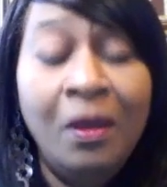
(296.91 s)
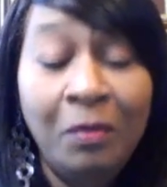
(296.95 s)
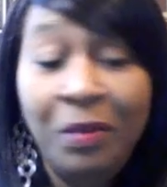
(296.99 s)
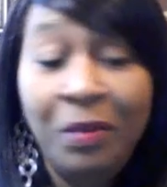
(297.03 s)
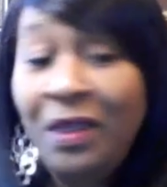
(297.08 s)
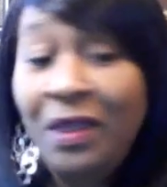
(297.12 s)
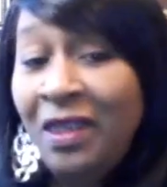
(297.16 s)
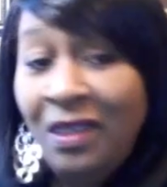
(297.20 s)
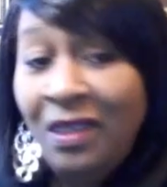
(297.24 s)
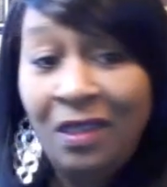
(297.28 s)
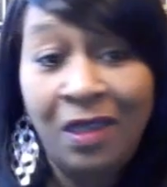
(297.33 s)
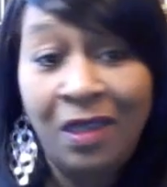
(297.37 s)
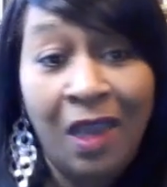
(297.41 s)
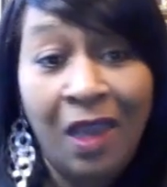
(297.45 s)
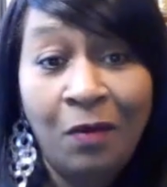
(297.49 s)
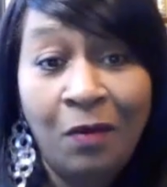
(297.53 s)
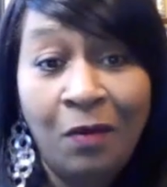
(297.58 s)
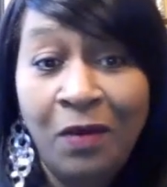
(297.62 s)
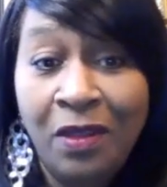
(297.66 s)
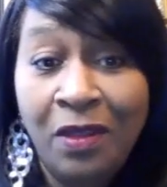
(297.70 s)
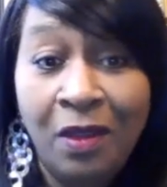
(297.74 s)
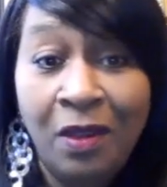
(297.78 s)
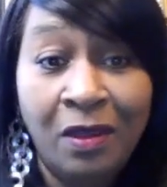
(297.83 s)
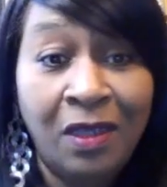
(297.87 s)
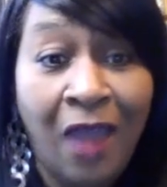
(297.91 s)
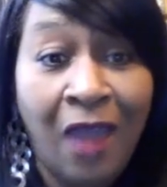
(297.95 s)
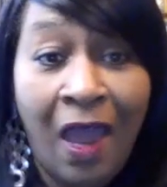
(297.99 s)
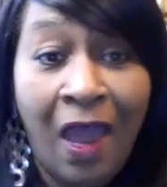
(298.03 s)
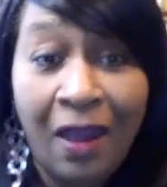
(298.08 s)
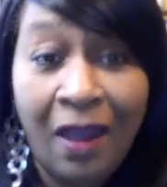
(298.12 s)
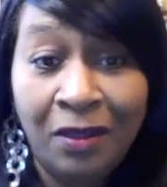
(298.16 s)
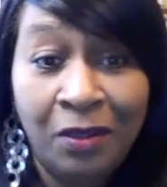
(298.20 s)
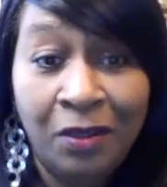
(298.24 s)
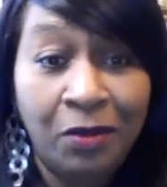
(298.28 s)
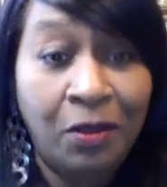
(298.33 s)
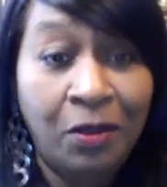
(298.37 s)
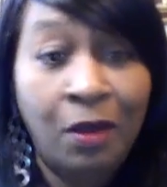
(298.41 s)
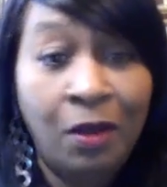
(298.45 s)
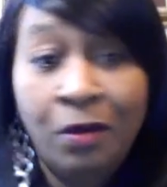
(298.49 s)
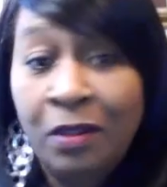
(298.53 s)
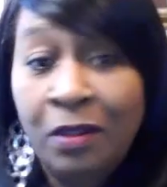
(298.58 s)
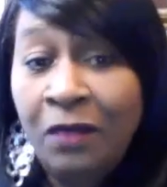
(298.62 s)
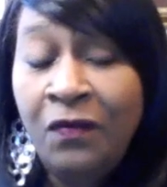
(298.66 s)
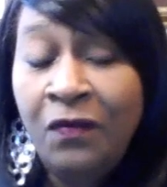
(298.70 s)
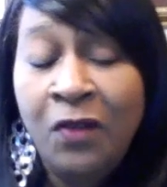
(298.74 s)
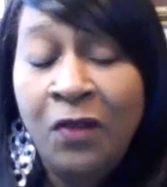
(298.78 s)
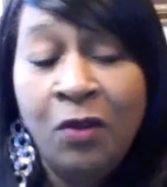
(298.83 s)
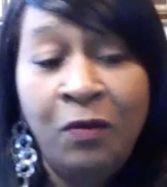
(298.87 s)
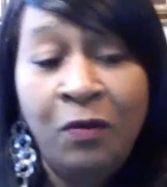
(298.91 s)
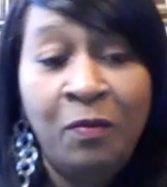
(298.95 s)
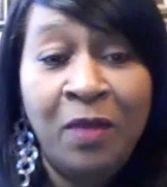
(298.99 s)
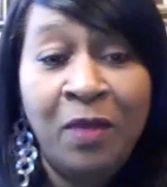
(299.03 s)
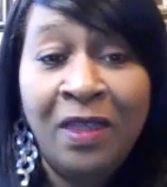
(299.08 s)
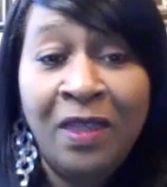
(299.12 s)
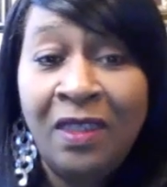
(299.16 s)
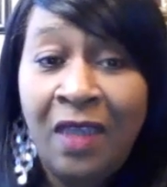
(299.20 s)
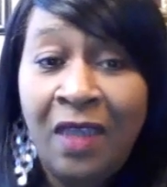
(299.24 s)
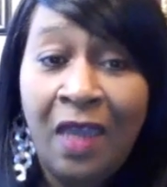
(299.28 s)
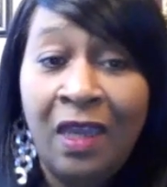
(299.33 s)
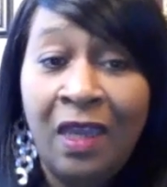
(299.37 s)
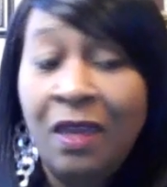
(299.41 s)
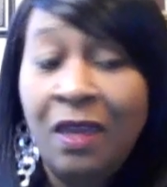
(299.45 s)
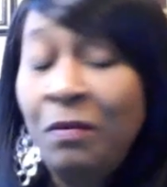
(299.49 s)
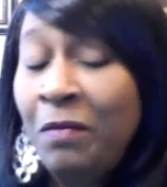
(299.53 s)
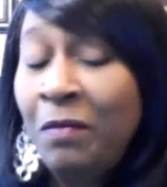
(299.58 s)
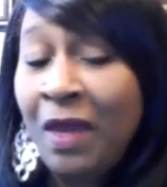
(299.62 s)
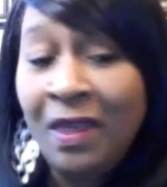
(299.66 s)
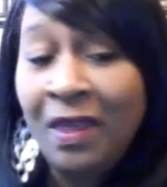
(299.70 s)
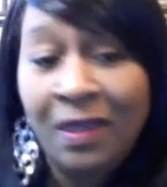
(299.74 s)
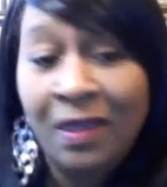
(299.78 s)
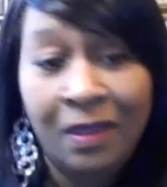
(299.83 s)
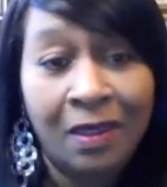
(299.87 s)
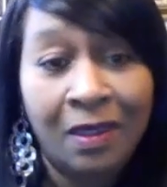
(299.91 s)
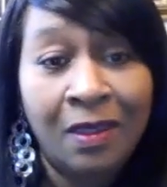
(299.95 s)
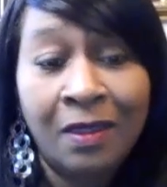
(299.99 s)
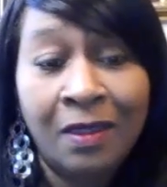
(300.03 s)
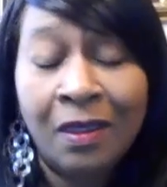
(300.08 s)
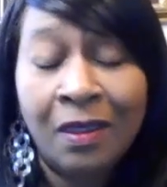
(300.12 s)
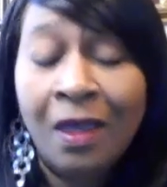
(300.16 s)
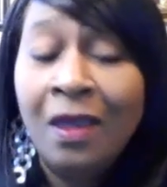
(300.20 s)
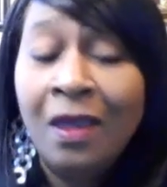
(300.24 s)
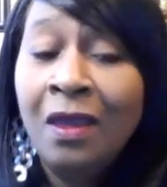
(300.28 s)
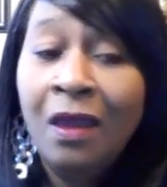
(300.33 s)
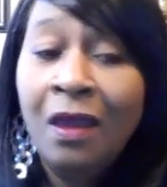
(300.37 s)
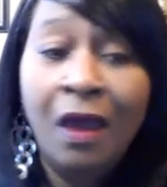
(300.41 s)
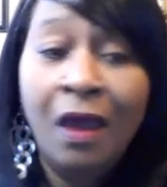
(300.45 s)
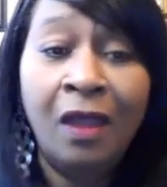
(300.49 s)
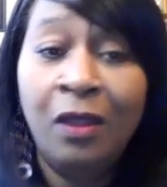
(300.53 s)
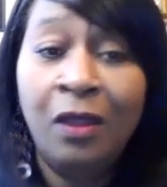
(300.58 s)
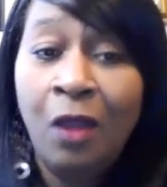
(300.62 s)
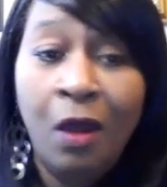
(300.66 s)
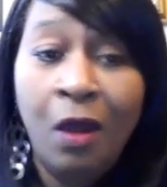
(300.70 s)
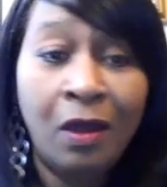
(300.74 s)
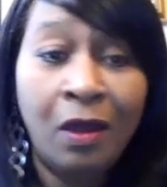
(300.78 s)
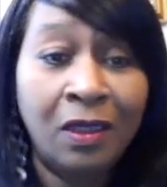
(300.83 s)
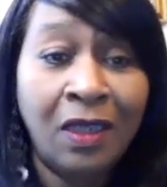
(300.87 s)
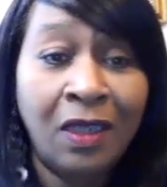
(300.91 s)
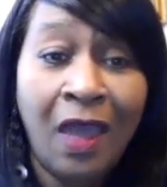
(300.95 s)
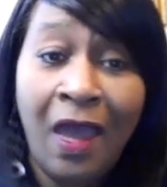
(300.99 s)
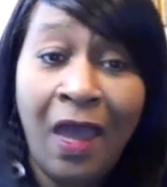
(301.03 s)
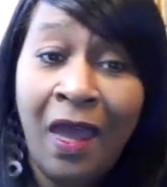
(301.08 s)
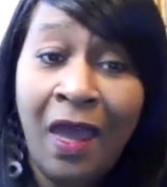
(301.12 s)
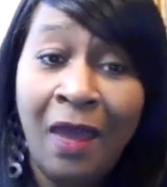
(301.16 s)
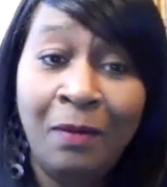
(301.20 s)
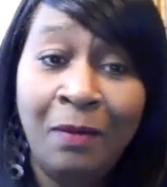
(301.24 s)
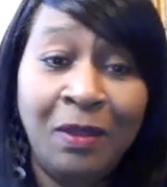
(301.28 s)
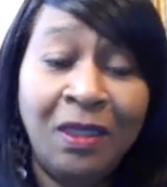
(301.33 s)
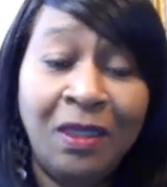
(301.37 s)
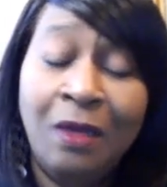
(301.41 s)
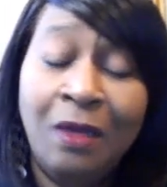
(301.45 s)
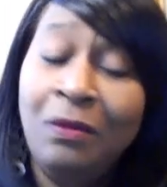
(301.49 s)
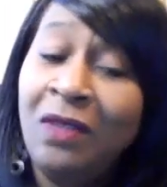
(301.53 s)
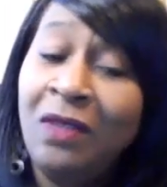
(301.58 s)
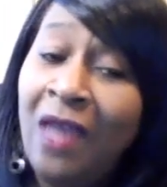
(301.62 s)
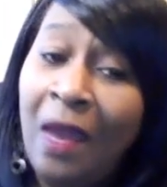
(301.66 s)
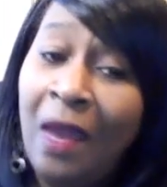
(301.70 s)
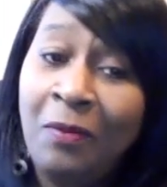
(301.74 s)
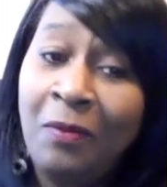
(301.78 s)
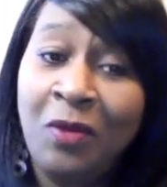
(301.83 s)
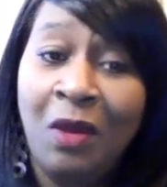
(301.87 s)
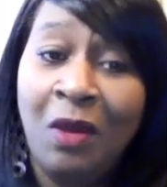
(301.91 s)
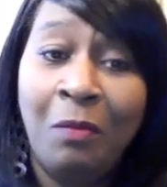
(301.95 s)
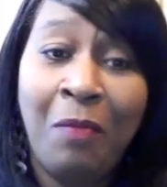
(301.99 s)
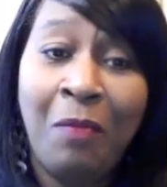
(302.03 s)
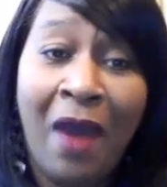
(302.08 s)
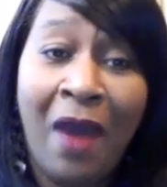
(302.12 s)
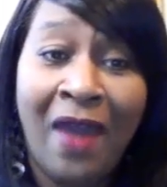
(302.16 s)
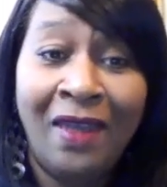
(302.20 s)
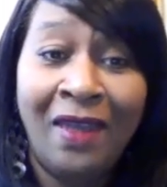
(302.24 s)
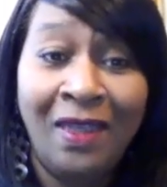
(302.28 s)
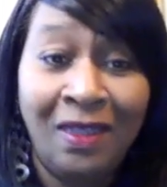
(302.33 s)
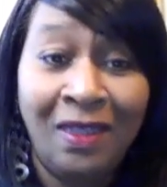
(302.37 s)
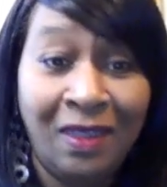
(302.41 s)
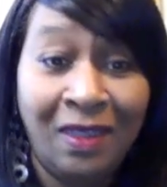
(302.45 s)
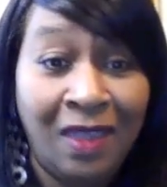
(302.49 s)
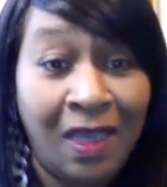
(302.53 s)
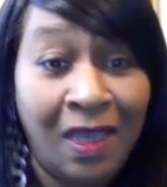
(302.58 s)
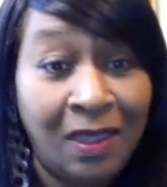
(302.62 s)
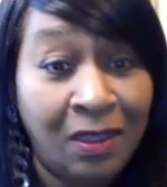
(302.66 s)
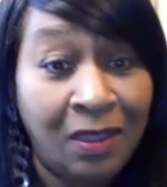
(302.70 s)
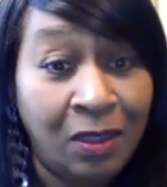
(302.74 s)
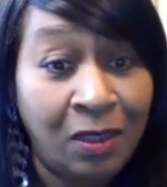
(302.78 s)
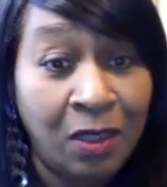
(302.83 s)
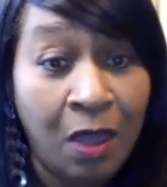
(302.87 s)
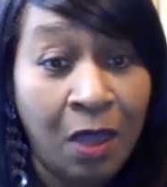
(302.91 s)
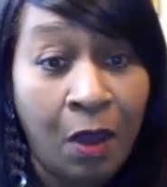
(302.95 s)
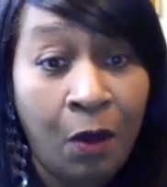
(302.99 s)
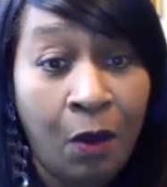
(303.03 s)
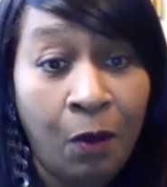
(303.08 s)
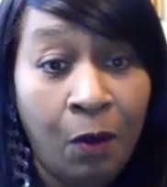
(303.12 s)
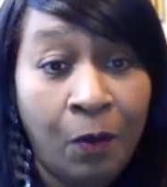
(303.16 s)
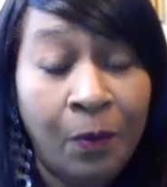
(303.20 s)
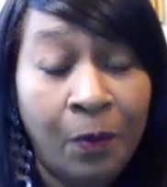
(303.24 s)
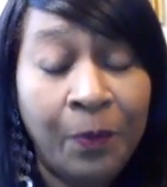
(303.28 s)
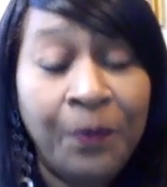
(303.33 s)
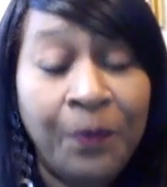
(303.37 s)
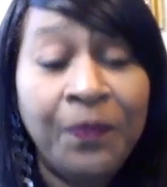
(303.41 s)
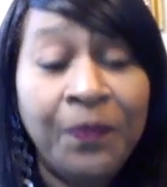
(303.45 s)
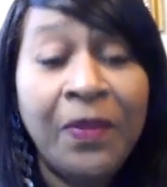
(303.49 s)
Please check with your doctor. Those of you who've been taking medicines a long time, sometime your body says no.